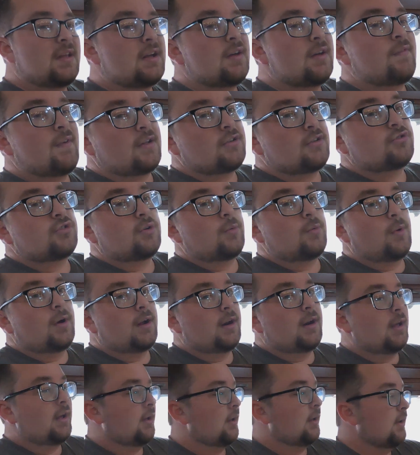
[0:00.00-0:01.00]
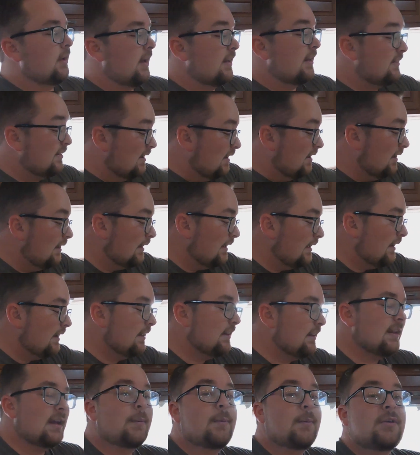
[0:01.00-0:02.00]
think eventually we're gonna, it's
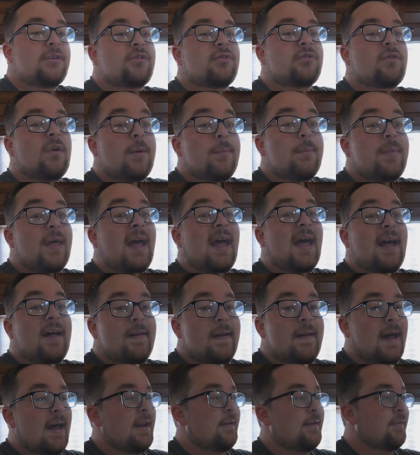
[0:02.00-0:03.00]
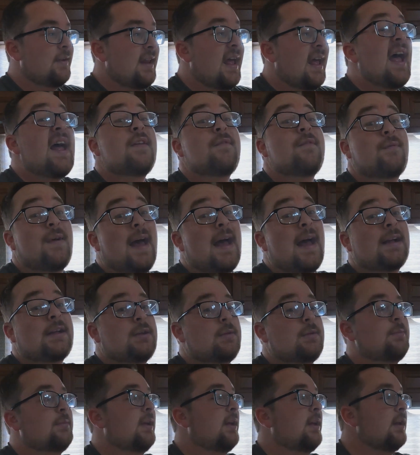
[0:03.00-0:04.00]
clean, like we scrubbed the hell out of it and
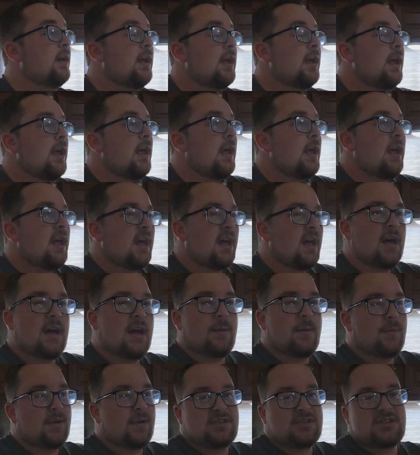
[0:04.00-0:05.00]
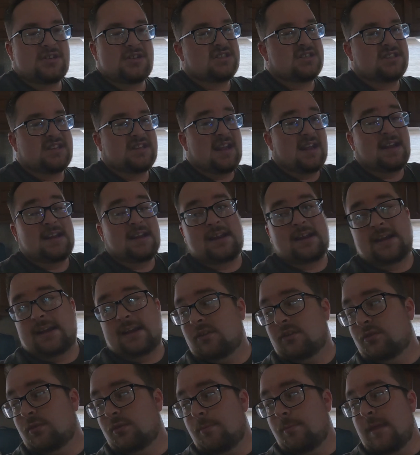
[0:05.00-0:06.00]
vacuumed it. But it's just stained, I
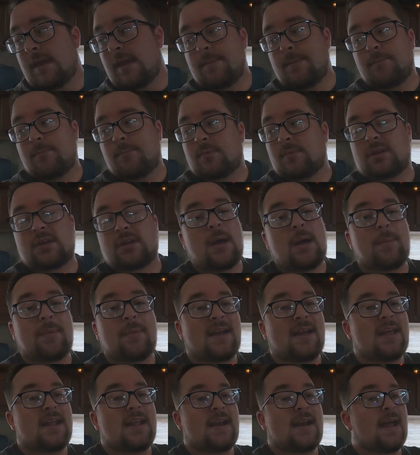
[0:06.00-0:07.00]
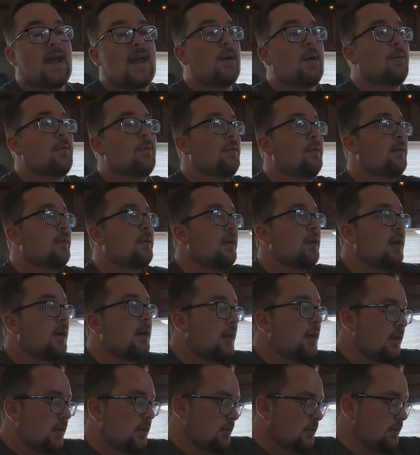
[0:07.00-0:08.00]
guess, from them coming in and out, and
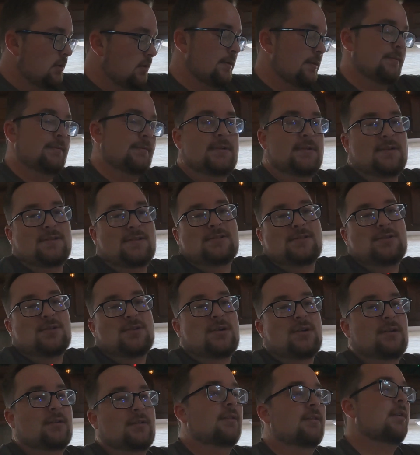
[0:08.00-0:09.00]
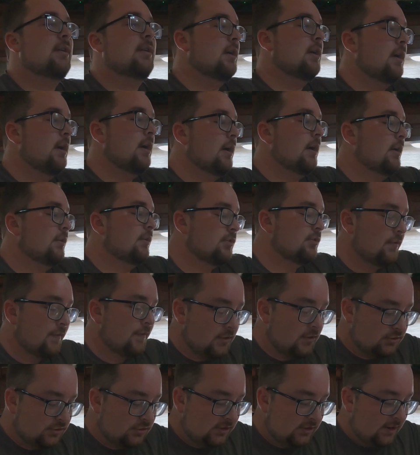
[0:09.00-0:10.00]
you know they're dogs. So
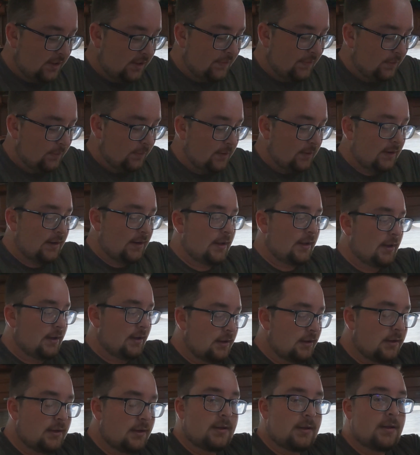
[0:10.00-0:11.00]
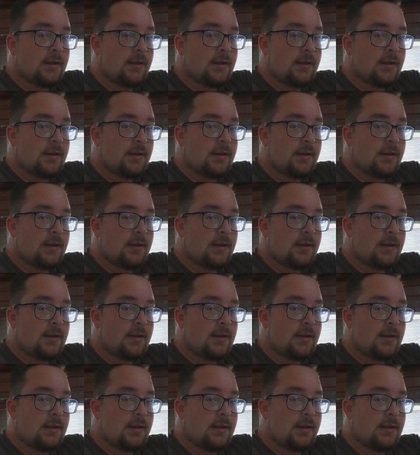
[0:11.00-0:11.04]
eventually I think we're gonna